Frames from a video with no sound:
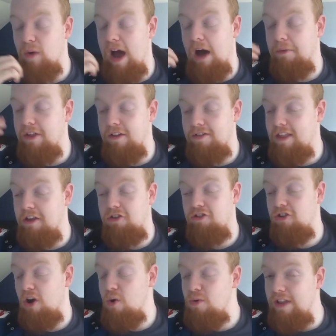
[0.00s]
wow, they're, they're
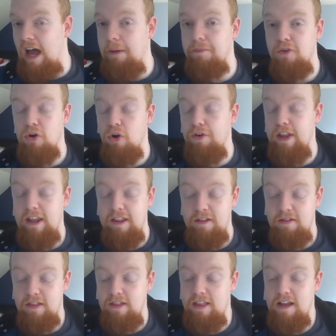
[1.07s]
so damn good that they
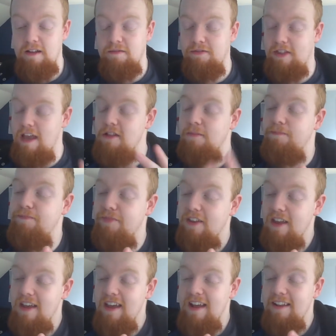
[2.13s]
they they
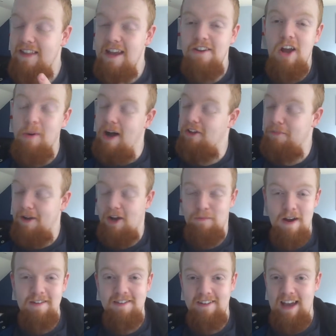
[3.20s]
they know how to make a
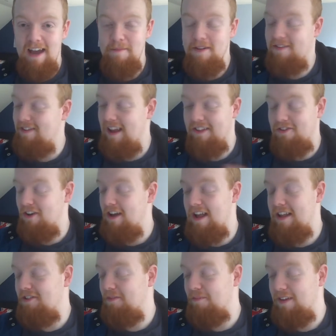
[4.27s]
racing game. It's it's
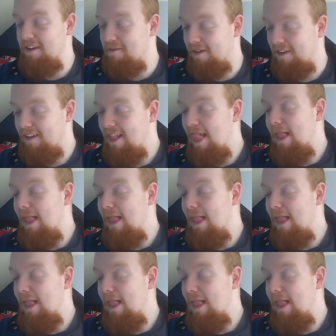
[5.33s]
it's unbelievable.